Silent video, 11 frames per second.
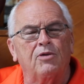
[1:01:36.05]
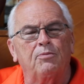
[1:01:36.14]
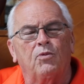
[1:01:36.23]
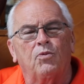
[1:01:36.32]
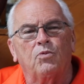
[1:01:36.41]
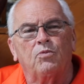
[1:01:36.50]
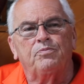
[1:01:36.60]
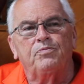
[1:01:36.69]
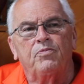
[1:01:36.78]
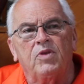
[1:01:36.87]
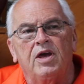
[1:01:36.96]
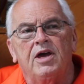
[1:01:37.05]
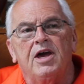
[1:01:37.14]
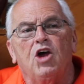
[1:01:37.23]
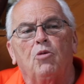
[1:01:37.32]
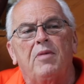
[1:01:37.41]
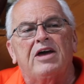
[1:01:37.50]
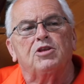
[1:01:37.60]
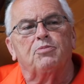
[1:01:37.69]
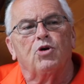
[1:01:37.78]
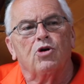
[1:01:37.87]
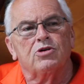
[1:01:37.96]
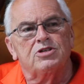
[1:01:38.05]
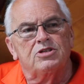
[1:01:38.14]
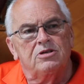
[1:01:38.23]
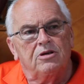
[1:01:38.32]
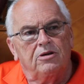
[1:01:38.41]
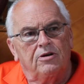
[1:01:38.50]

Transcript: the purse